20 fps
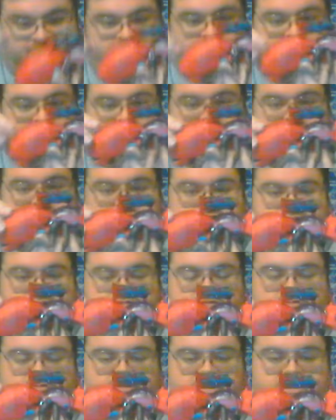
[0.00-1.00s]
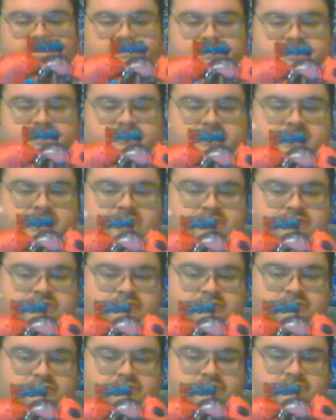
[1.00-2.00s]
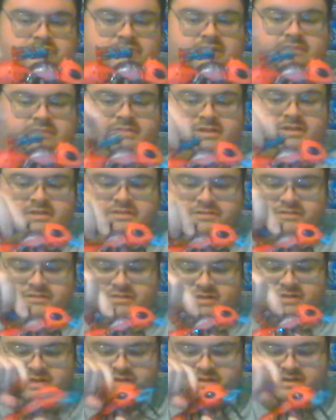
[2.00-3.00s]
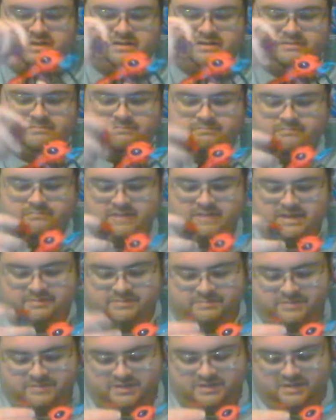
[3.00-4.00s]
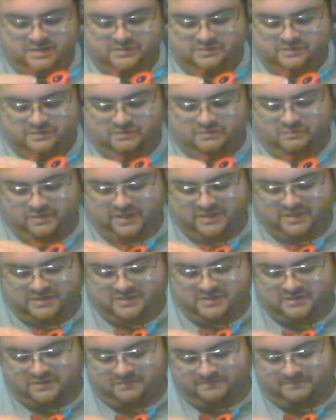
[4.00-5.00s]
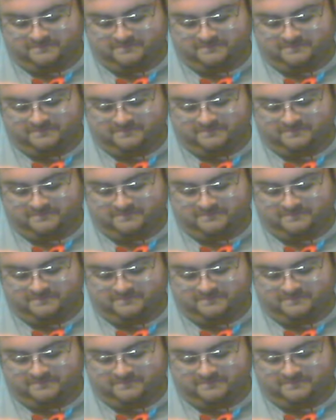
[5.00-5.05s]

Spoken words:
backwards if you wanted, but you can't insert all the way because the abdomen gets in the way, so